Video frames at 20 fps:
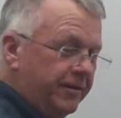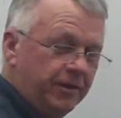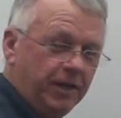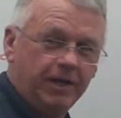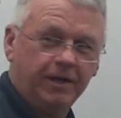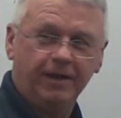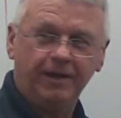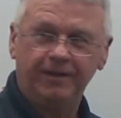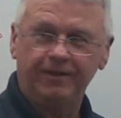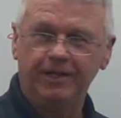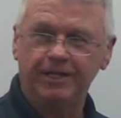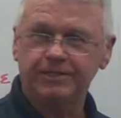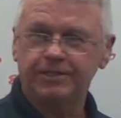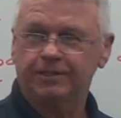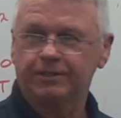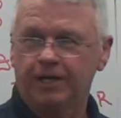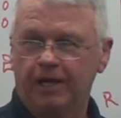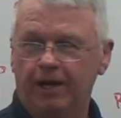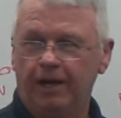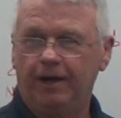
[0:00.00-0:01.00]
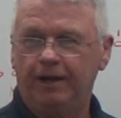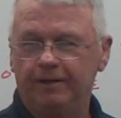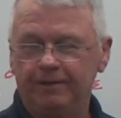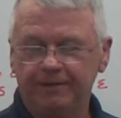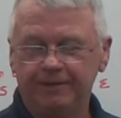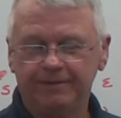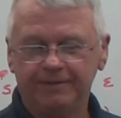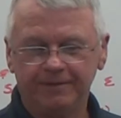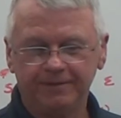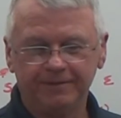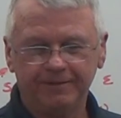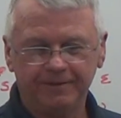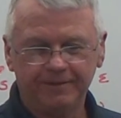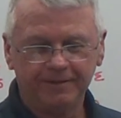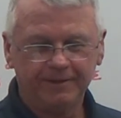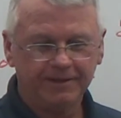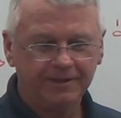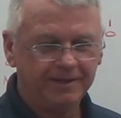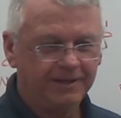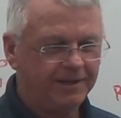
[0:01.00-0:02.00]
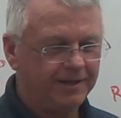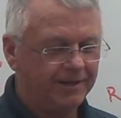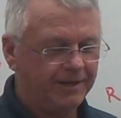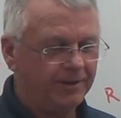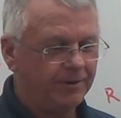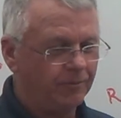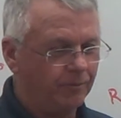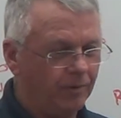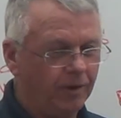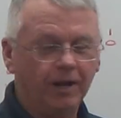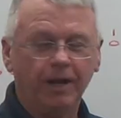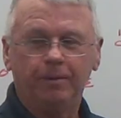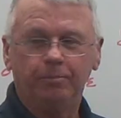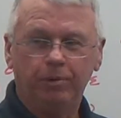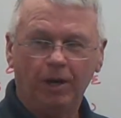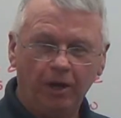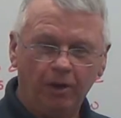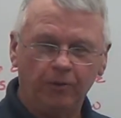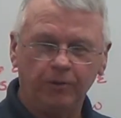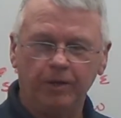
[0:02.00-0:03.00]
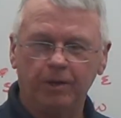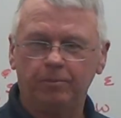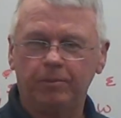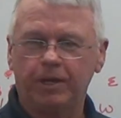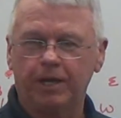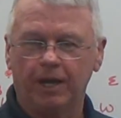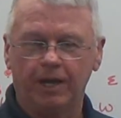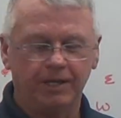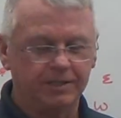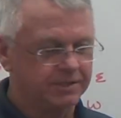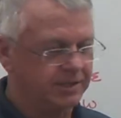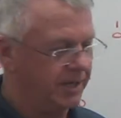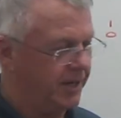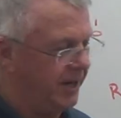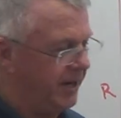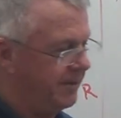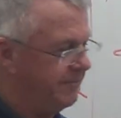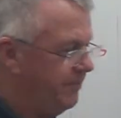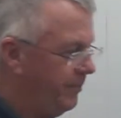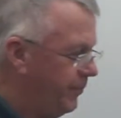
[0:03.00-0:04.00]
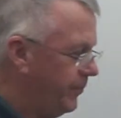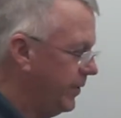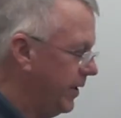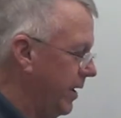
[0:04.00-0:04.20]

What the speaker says: this is gonna really blow you because, let